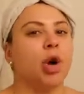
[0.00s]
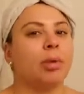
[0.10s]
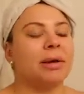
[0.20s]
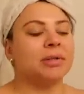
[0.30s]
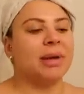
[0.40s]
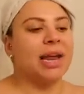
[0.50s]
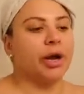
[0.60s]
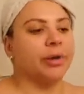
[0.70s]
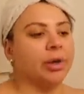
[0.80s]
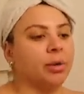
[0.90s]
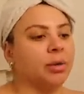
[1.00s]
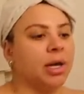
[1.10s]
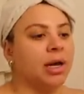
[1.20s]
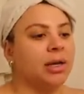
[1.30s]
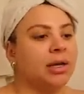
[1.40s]
around my
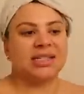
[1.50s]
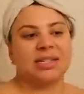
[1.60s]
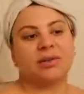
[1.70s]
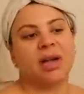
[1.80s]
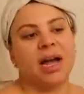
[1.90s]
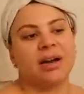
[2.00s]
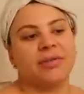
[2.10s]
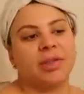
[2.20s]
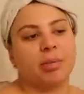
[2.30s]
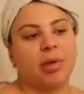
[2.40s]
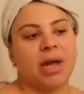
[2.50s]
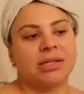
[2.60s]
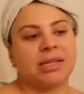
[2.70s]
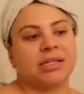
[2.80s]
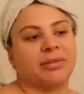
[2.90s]
areola, still kind of in the
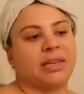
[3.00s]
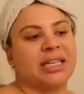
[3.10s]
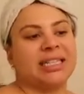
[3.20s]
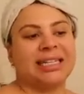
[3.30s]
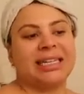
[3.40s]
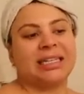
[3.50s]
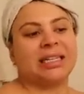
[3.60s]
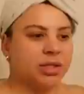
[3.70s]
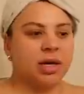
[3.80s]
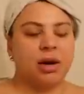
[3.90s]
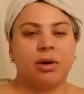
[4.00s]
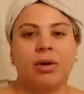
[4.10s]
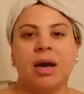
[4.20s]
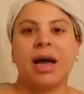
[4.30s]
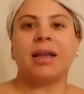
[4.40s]
process of healing,
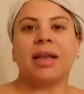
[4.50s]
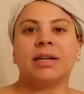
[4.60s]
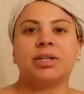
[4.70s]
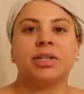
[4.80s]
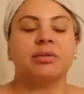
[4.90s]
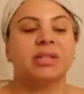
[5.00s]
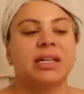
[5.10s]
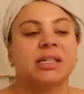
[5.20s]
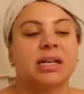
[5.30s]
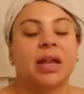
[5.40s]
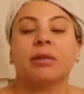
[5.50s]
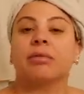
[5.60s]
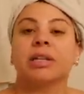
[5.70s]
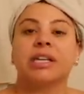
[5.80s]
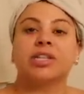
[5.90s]
so I like to use this to like
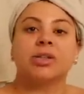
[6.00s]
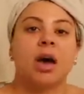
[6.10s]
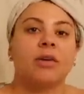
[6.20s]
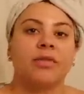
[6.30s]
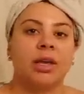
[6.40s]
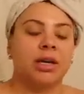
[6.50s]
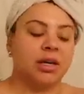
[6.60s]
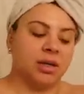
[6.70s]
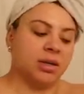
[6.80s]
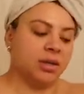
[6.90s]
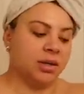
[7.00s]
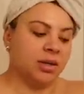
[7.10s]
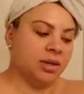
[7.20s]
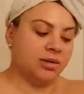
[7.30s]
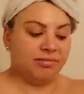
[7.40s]
really soften
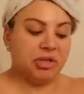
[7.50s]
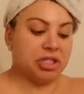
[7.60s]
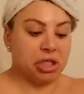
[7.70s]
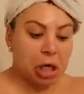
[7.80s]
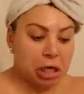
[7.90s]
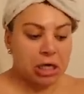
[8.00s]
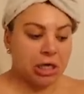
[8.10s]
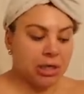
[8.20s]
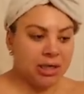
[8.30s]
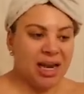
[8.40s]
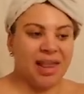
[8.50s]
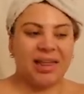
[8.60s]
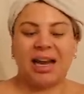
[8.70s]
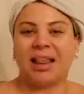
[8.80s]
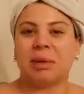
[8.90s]
the scar, and
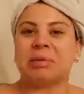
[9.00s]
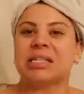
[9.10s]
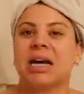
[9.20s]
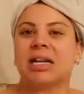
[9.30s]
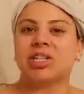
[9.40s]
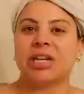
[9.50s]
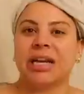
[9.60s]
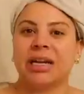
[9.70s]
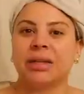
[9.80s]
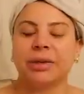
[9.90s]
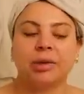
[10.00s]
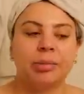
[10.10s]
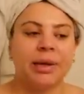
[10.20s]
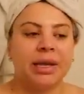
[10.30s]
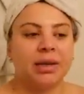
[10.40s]
then I like massage it in a little
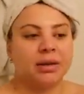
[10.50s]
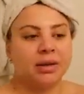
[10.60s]
bit